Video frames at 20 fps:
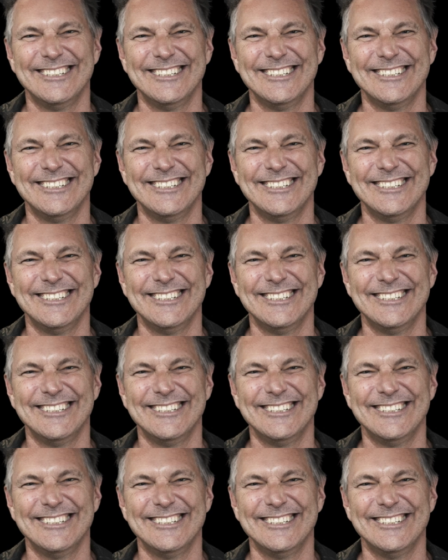
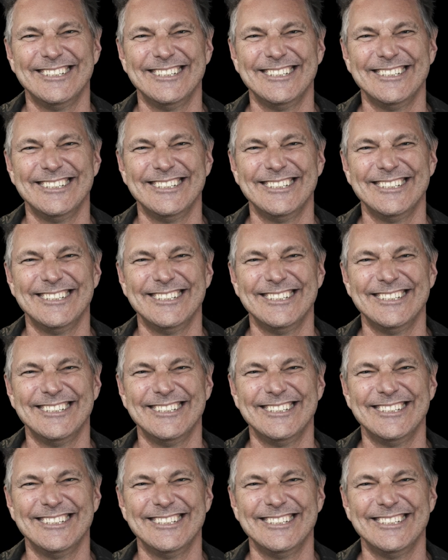
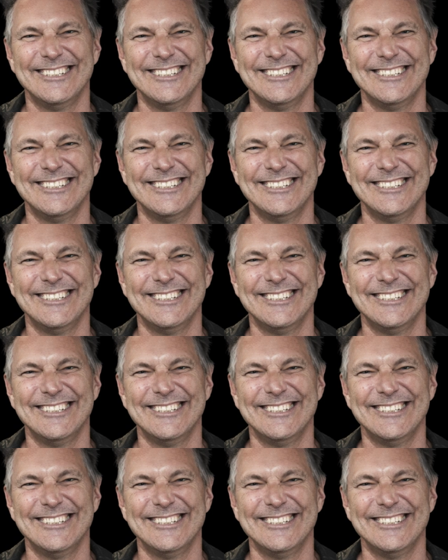
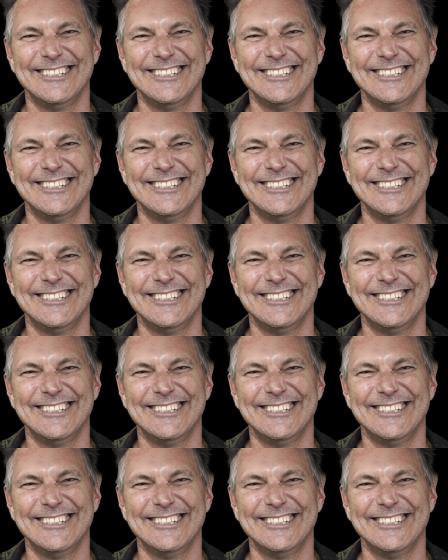
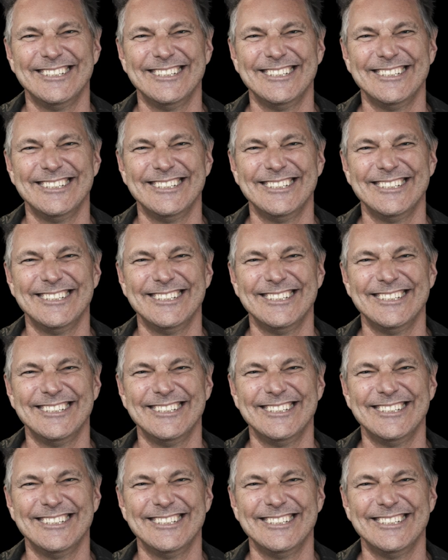
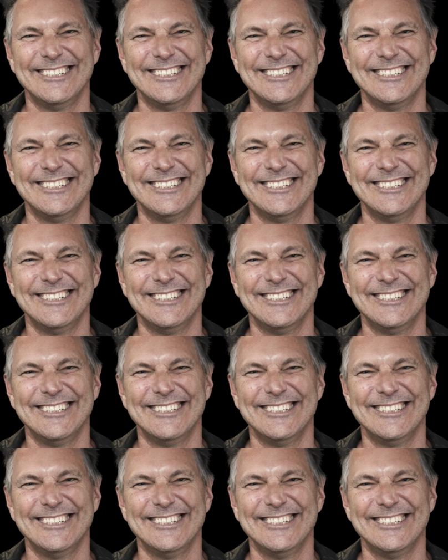
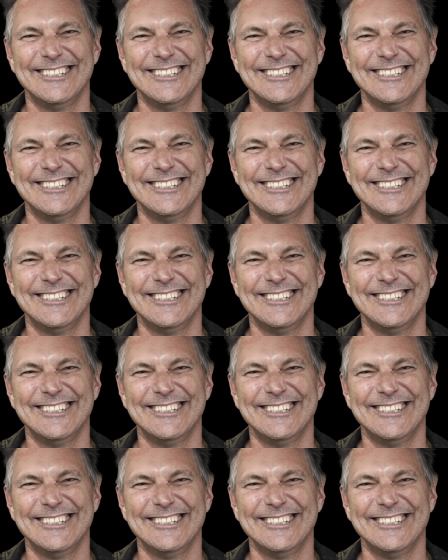The face doesn't move, so there is nothing to read.